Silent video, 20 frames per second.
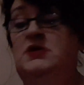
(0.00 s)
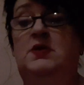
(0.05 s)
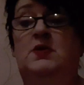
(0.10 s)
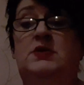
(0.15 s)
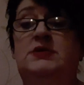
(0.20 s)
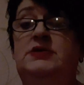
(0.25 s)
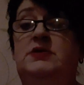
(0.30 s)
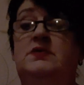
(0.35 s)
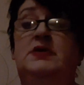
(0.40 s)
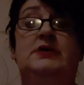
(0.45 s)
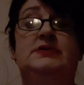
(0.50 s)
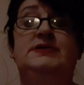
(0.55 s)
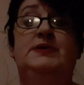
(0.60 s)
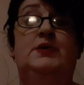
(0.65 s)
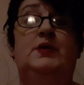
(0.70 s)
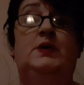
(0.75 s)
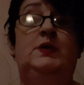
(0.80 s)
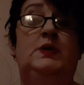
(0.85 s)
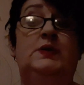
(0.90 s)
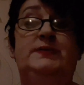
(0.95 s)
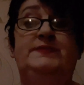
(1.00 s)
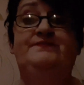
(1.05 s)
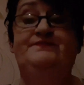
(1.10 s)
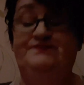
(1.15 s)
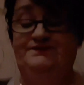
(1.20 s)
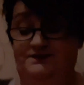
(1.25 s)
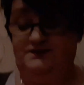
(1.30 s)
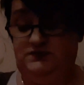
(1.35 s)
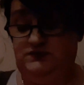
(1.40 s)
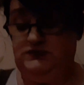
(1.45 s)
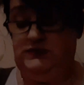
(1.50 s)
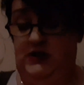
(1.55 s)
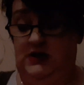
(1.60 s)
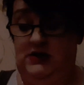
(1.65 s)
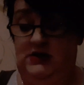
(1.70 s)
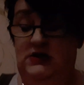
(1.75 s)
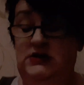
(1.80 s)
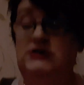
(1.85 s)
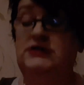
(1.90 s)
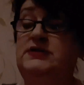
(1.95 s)
know, when you're on your own,
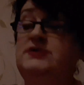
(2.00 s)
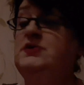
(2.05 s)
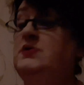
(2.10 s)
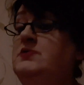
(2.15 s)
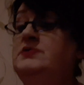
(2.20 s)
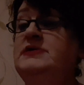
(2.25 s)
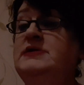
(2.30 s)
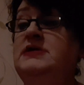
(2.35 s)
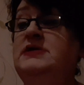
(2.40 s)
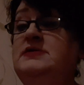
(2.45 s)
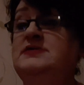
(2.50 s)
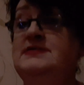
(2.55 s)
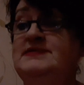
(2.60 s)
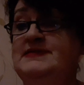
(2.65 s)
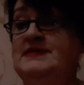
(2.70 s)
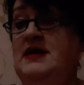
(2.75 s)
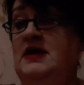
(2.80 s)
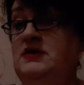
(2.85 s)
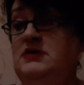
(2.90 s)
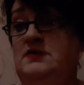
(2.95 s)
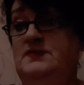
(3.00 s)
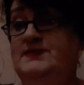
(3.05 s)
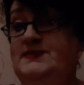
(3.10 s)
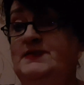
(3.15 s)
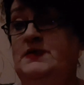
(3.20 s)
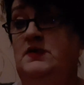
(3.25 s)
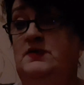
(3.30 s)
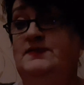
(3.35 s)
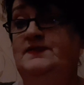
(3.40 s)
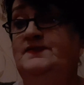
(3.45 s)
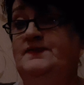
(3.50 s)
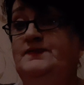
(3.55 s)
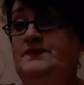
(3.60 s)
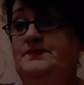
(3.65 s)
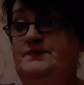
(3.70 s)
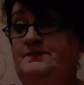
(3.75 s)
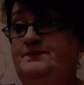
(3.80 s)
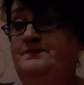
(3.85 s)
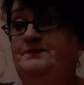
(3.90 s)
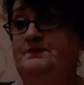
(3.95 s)
you don't need a stack of stuff.
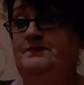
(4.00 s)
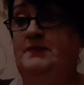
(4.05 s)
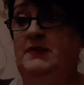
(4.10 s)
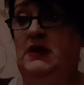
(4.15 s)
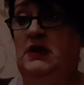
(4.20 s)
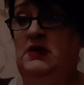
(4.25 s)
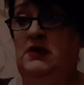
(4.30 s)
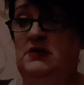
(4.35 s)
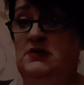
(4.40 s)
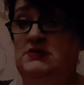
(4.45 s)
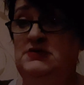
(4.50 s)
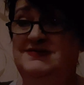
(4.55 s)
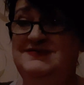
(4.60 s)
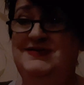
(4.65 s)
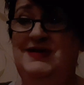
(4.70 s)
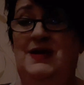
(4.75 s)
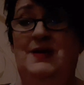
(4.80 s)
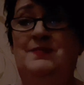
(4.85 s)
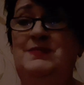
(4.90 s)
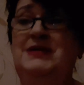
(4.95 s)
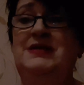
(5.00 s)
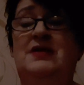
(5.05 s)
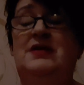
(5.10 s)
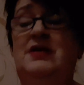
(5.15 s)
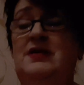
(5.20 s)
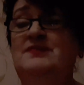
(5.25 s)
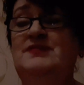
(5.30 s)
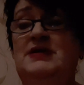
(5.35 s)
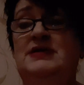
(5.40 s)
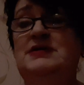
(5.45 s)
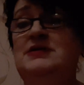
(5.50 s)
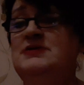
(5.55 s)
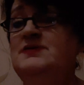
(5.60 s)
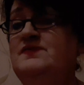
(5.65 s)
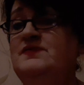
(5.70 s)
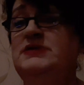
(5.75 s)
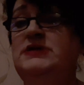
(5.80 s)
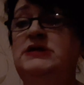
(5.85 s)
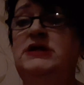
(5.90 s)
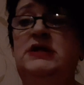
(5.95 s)
I mean, I have things
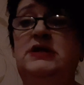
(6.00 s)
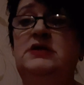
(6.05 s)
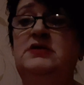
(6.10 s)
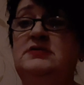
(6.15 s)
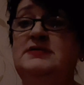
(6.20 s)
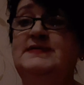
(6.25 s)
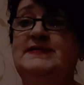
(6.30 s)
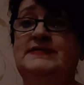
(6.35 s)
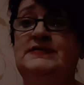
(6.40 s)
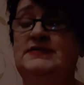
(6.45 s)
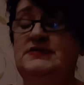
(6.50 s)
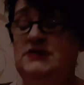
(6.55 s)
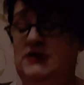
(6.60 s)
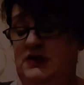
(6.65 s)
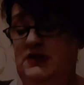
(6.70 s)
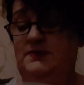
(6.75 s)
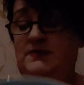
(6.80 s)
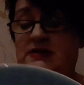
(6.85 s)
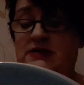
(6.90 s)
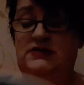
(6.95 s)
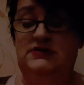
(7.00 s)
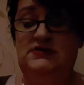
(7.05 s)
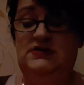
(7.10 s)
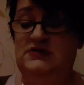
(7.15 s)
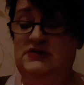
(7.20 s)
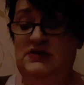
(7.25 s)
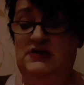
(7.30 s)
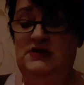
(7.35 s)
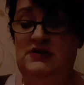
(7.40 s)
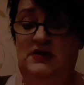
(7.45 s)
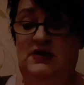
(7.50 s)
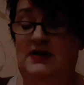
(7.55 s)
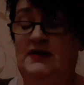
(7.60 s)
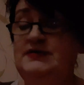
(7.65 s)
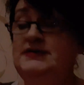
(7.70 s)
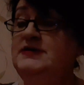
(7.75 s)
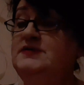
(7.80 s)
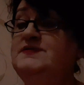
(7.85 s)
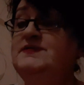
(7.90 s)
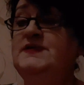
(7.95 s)
for years. I mean, I
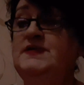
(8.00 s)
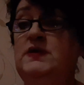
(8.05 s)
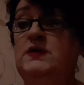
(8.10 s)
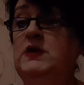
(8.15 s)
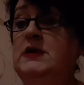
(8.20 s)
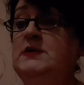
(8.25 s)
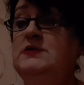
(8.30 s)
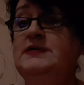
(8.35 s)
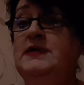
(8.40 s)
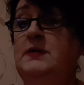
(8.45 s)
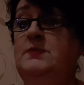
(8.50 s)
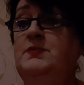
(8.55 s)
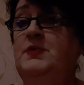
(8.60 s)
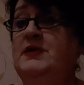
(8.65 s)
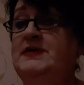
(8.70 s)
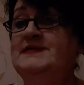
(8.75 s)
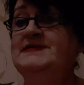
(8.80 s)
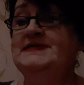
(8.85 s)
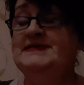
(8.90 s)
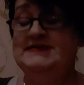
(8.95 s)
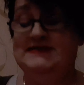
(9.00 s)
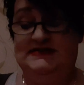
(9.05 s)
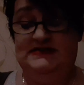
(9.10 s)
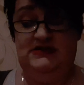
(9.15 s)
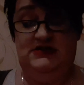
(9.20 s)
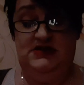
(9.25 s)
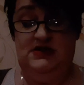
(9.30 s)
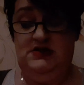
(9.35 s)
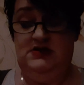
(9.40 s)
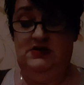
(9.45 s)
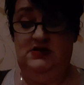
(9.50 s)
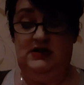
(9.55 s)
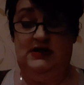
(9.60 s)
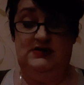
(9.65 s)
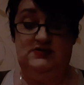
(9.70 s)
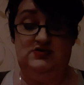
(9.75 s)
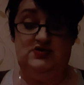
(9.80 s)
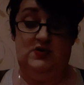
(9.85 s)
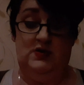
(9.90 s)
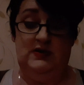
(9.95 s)
need to do out them presses
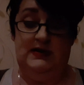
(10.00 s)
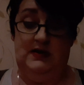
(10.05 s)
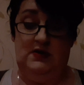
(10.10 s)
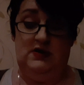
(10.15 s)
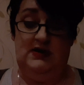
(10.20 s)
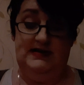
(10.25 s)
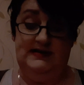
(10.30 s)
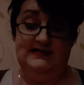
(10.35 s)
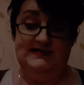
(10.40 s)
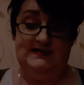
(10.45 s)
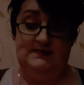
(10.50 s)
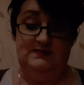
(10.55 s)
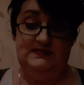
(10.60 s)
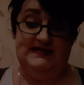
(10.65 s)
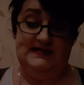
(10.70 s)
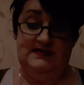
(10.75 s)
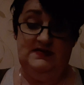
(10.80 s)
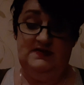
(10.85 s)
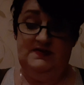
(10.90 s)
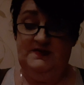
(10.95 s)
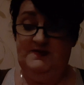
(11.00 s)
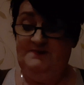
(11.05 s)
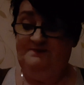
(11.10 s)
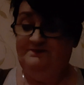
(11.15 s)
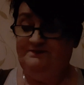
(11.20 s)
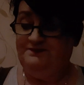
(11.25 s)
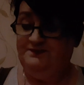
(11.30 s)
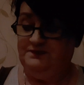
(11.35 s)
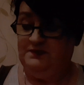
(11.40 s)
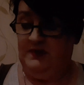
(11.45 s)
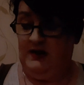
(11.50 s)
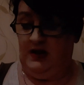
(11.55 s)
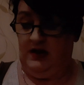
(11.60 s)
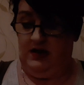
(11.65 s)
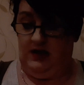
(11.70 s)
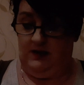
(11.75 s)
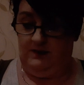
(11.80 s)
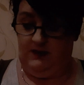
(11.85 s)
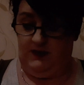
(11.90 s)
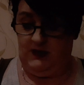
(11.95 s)
and throw out items.
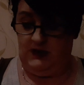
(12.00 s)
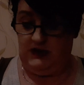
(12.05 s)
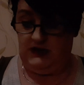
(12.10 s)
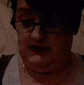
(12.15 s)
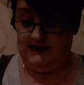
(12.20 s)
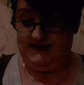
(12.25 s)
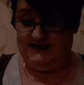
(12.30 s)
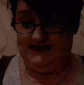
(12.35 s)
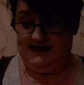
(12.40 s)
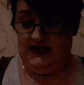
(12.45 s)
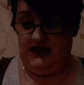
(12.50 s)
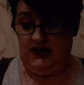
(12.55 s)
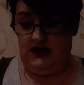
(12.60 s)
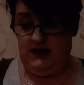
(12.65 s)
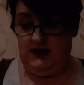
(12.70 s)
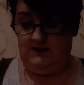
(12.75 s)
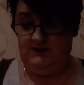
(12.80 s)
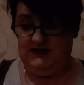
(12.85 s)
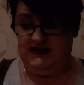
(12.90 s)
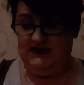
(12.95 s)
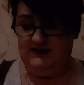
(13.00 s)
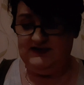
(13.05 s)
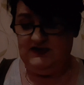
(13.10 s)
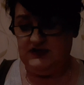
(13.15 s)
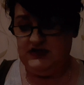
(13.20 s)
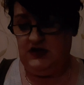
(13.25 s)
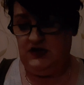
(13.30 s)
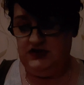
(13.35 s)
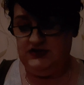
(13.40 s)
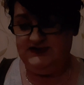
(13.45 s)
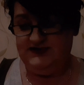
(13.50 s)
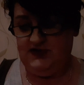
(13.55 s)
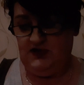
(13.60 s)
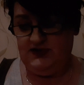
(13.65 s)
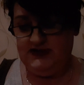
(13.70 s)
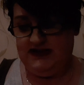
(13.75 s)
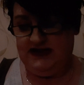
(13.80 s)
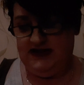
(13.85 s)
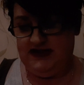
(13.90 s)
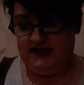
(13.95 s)
But these are called
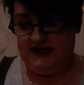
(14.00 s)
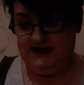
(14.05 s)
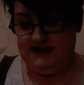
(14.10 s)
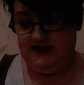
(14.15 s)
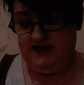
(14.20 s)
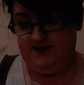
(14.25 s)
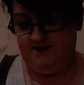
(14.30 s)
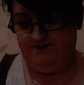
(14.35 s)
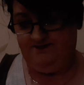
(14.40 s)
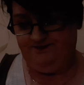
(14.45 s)
duck egg.